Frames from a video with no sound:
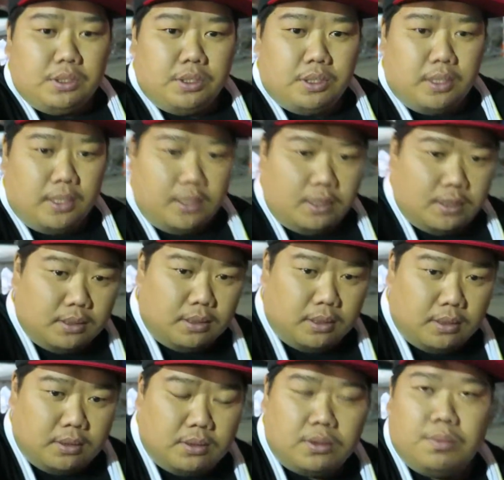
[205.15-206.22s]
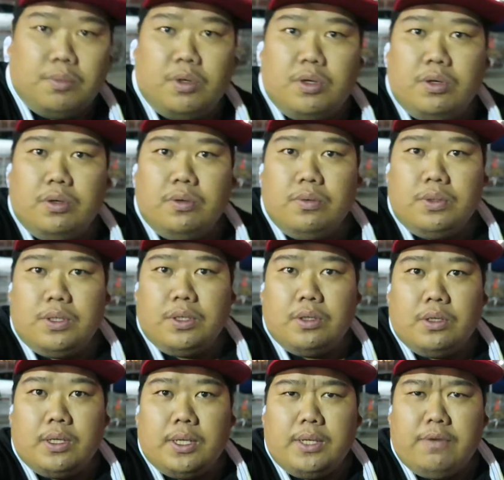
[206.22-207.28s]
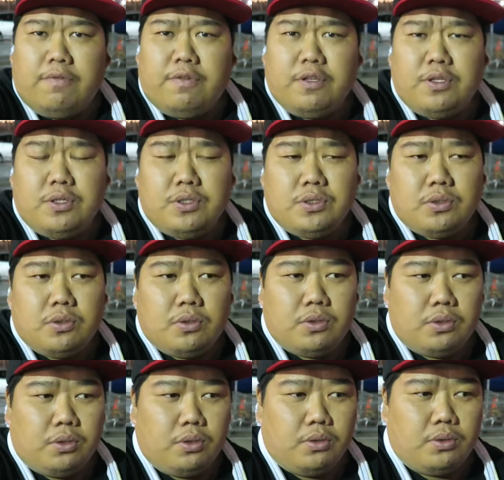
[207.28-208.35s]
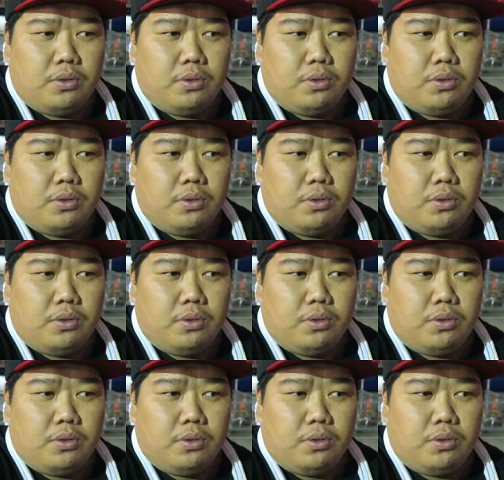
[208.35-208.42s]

chill out, and uh, tomorrow we got a fishing store to go